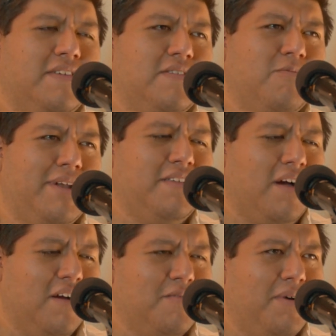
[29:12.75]
like what he
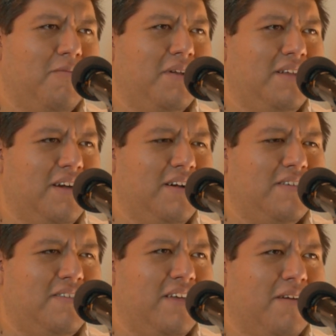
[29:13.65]
talks about and what he does,
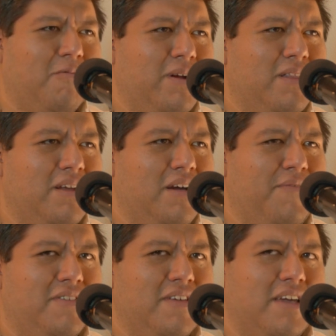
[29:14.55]
it's like weirdly
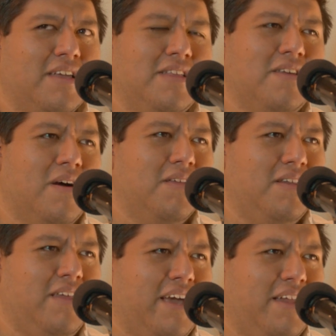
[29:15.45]
enough, it's like Dawn of the
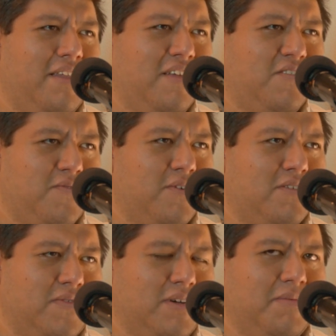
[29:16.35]
Dead, his
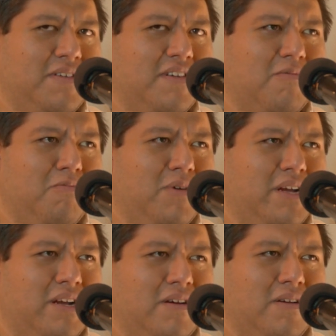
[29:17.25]
first film, is like
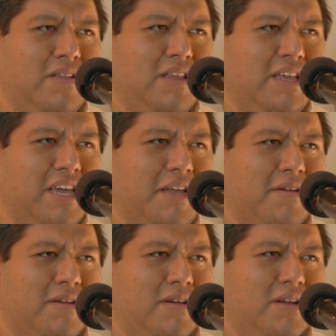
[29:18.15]
weirdly
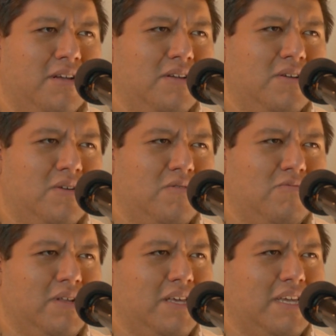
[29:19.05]
like
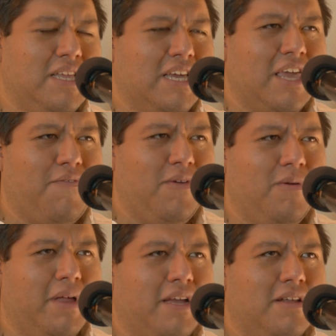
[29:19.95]
really like if you
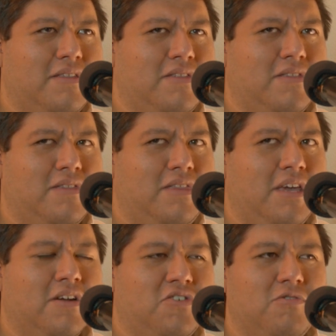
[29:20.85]
like
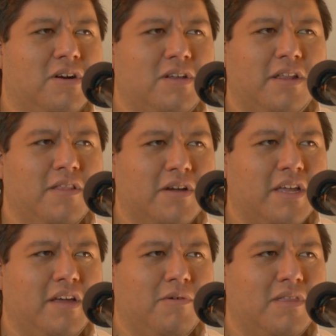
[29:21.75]
deconstruct it and look
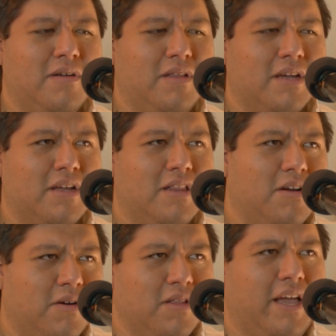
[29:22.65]
at it with a
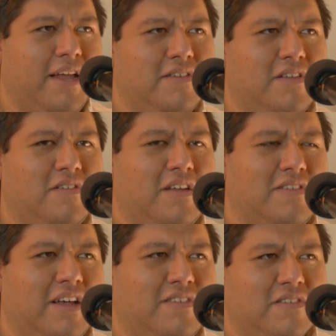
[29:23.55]
clearer lens,
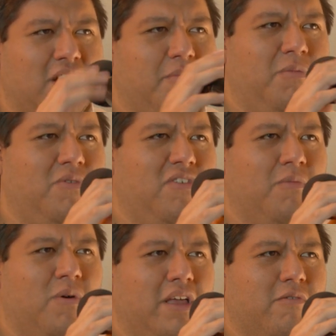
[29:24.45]
it's less a zombie movie and
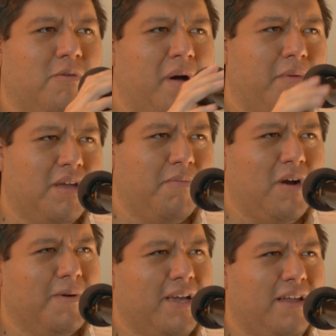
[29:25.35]
more like Republican
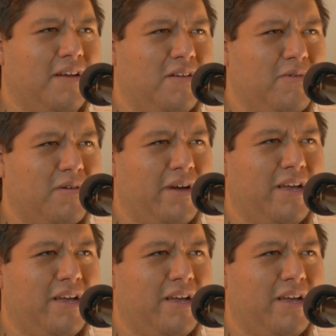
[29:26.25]
propaganda in a weird way.